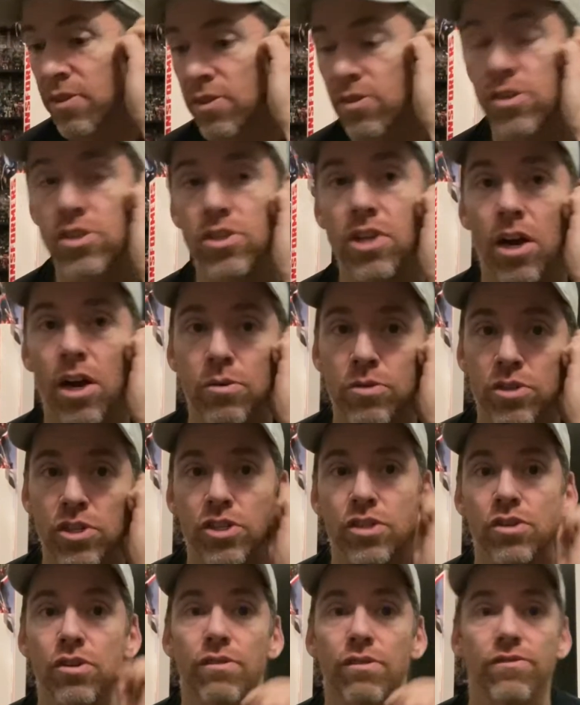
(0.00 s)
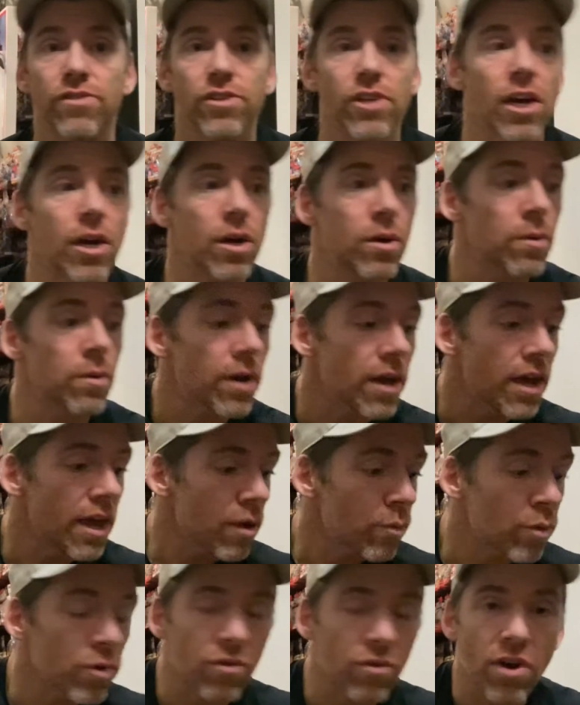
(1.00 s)
There's loads of stuff. So
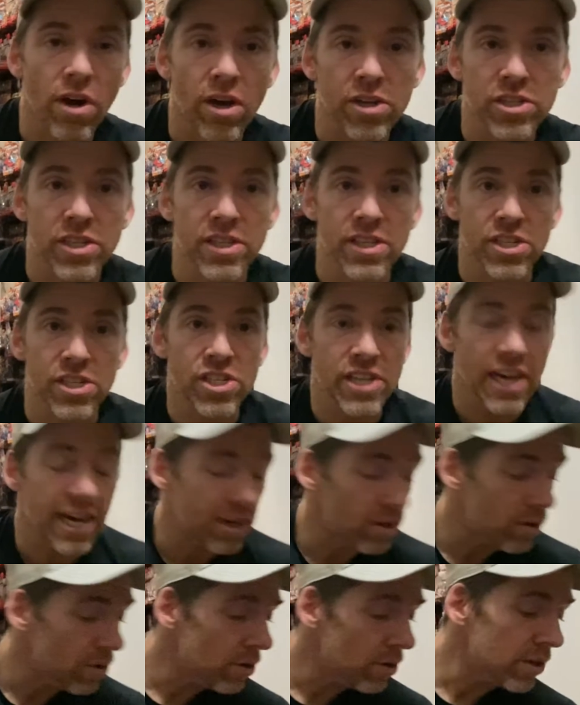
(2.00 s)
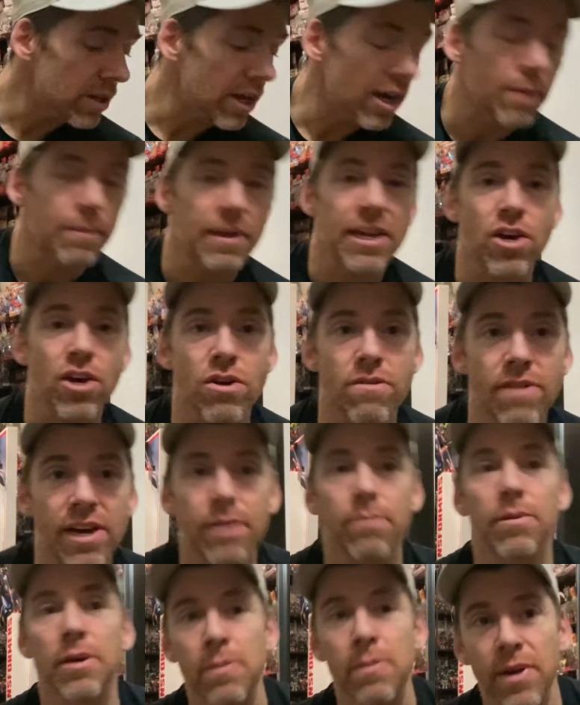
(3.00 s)
with regards to this channel, I'm
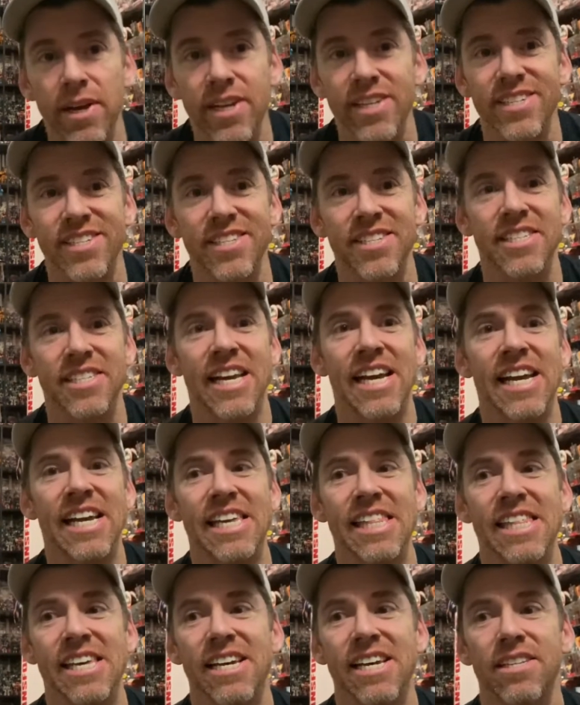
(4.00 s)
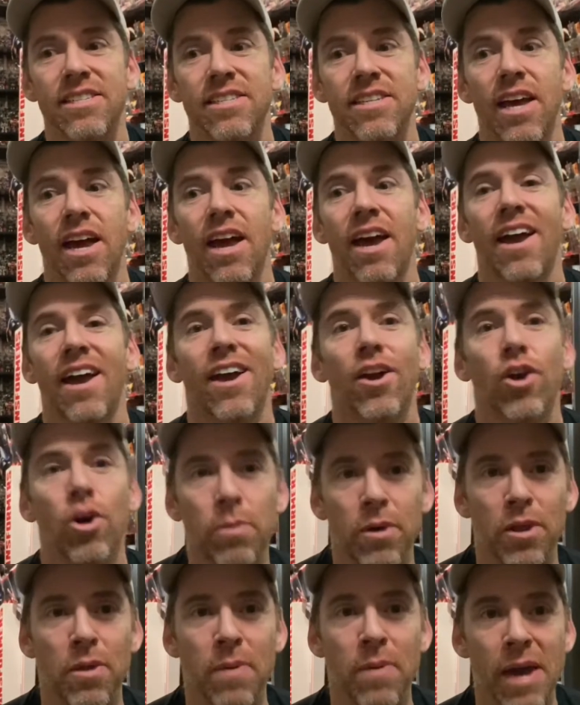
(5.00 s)
incredibly pleased to say that a
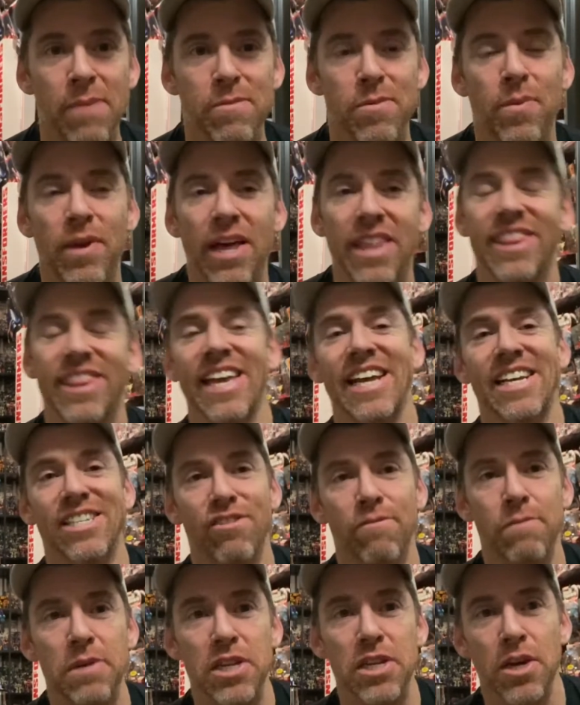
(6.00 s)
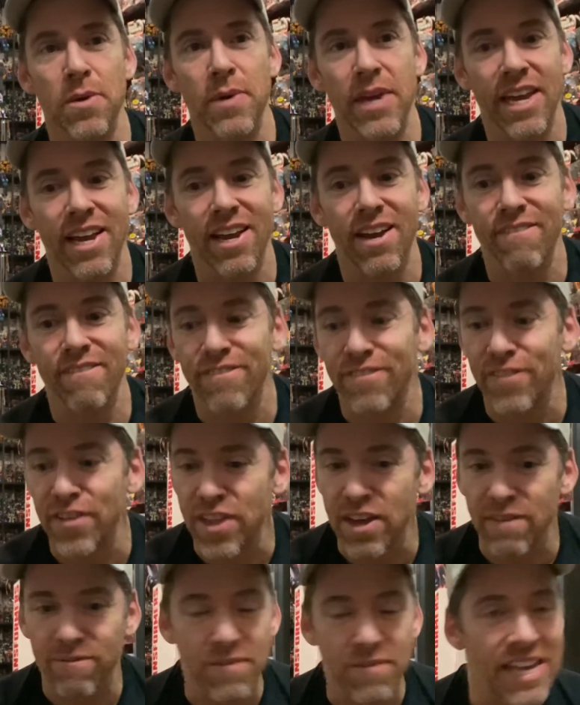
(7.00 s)
couple of the payment plan things I've been doing for
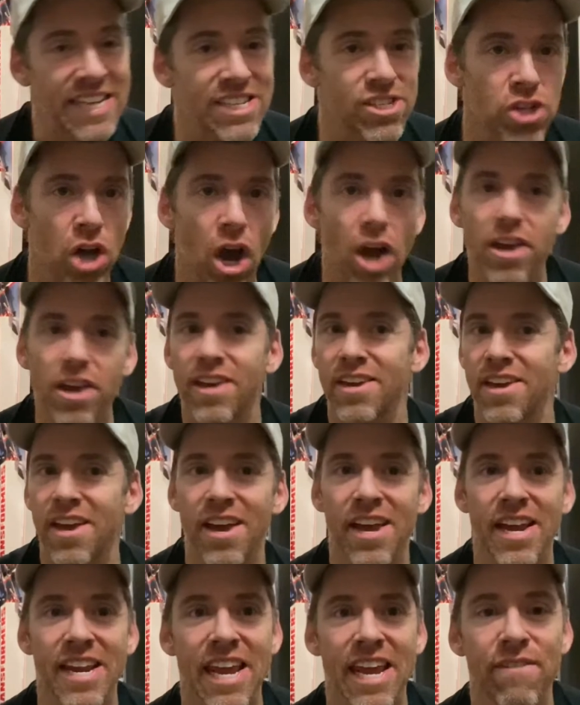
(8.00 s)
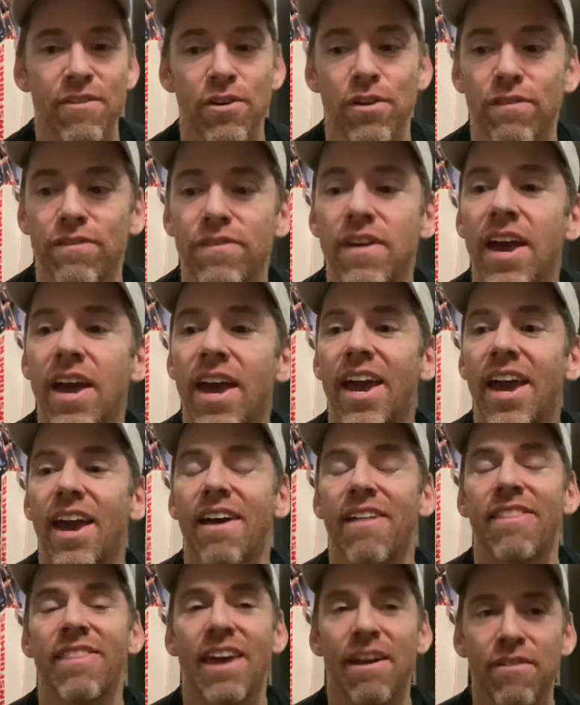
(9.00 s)
the entire year, near enough,
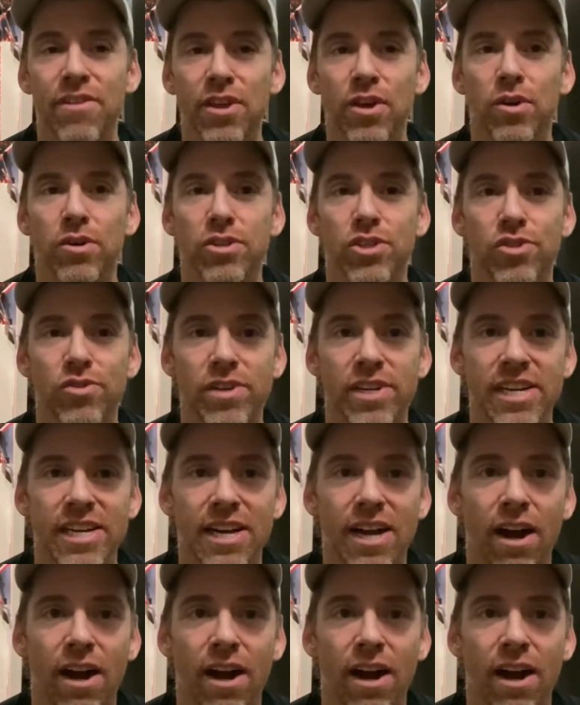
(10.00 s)
they're in the country.